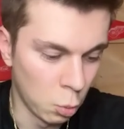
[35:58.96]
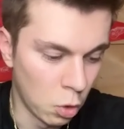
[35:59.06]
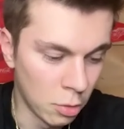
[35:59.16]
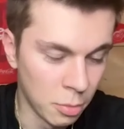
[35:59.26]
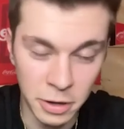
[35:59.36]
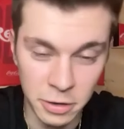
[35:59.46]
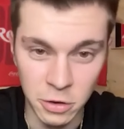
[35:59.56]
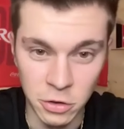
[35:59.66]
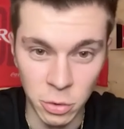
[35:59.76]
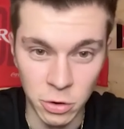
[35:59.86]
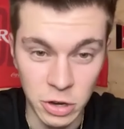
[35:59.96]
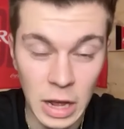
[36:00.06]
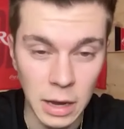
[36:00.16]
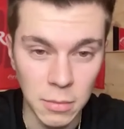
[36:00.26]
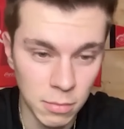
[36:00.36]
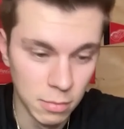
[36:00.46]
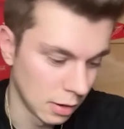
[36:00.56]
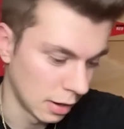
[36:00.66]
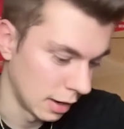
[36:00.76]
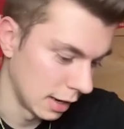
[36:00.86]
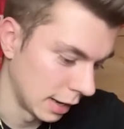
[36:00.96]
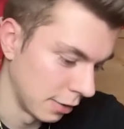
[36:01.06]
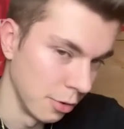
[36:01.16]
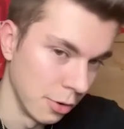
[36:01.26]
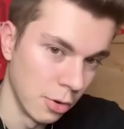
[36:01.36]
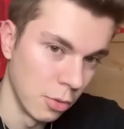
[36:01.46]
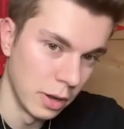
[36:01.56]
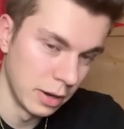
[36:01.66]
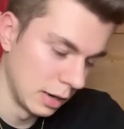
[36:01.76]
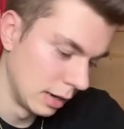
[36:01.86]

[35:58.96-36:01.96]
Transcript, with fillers: Walman is a Jewish name. Uh, I don't know what.